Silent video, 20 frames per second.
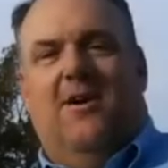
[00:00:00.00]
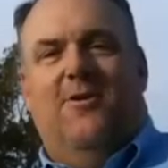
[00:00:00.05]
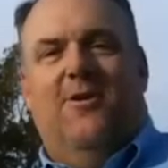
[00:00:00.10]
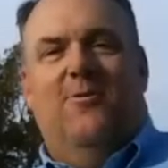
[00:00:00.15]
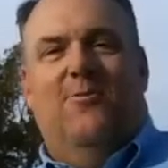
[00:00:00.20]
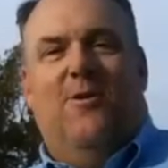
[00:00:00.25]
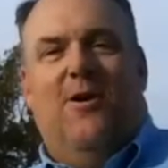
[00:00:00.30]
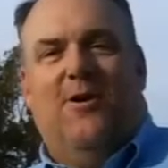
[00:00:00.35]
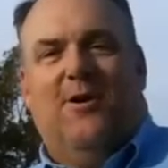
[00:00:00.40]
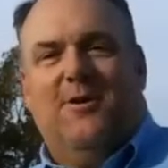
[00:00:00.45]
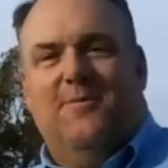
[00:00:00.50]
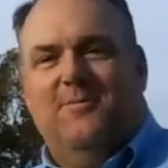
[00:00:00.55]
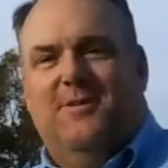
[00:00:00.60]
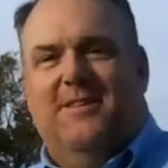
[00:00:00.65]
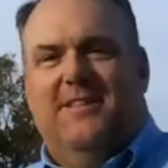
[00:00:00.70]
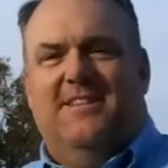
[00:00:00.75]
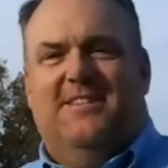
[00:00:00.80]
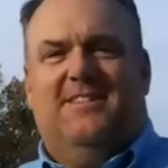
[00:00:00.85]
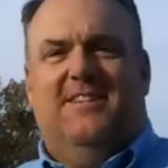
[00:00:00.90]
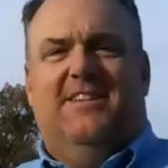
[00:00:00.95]
and welcome
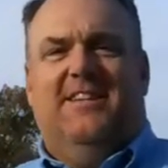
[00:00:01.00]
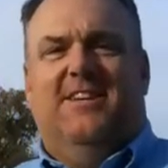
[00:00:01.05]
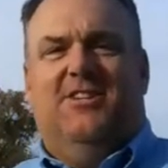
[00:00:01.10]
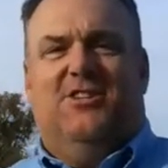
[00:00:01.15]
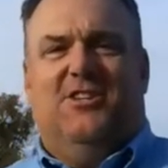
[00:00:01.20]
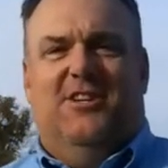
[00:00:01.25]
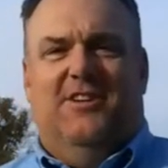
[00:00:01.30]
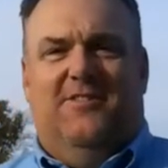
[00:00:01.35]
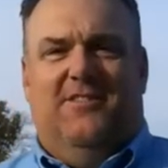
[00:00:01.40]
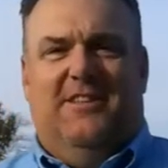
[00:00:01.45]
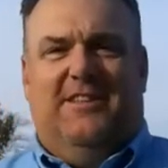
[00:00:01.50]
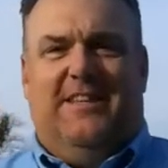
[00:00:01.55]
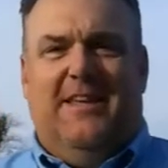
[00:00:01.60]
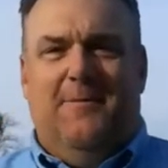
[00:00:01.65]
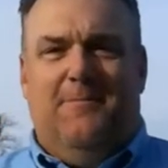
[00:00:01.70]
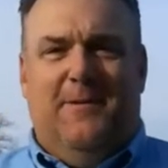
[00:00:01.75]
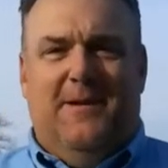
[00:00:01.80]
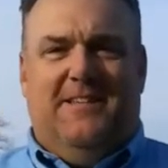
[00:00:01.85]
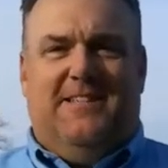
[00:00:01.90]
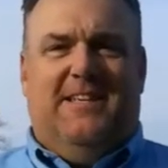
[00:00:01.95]
to this edition of the
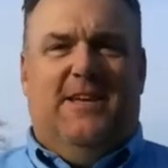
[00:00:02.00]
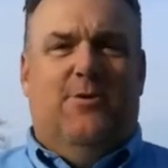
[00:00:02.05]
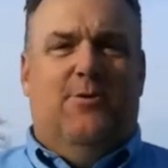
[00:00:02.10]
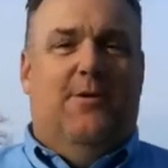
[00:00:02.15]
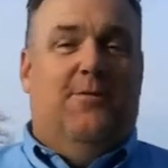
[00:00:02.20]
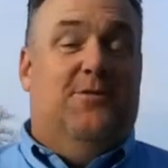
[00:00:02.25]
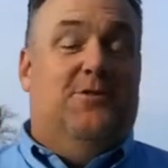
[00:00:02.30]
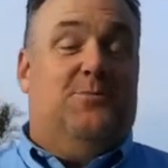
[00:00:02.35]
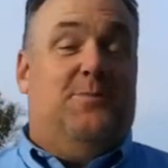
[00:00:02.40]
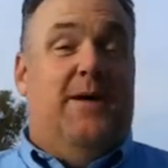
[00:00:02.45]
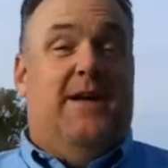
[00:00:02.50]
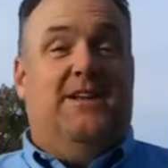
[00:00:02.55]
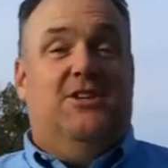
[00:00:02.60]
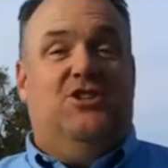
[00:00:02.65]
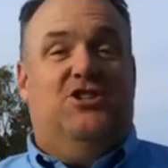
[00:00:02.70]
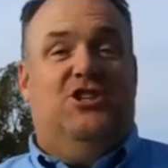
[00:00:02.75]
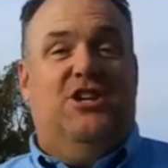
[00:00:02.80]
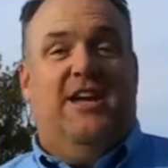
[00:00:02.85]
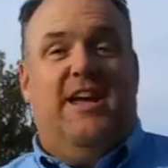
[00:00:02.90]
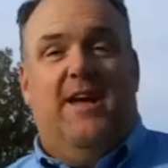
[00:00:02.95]
TPC Rivers Bend
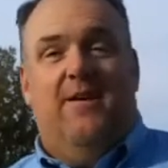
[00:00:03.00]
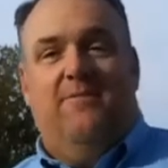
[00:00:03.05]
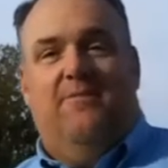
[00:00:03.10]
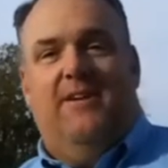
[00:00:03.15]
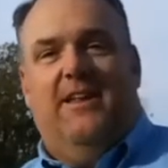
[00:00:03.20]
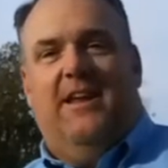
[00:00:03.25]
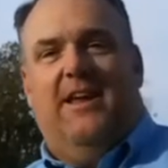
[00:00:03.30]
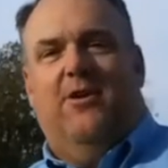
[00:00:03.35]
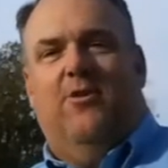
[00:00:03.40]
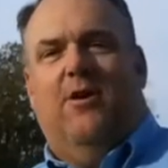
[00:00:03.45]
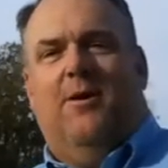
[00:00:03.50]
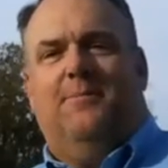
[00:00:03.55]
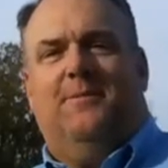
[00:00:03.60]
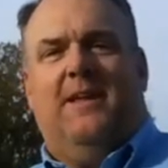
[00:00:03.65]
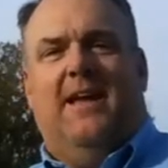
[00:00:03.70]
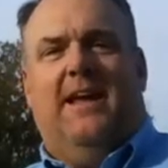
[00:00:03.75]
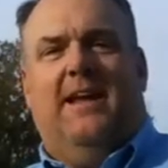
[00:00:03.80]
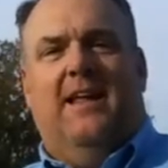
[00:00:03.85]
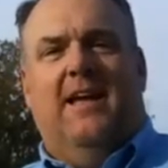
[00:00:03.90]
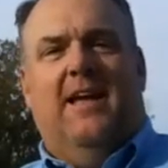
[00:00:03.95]
GM Video
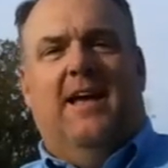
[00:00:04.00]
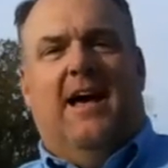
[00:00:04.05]
Update.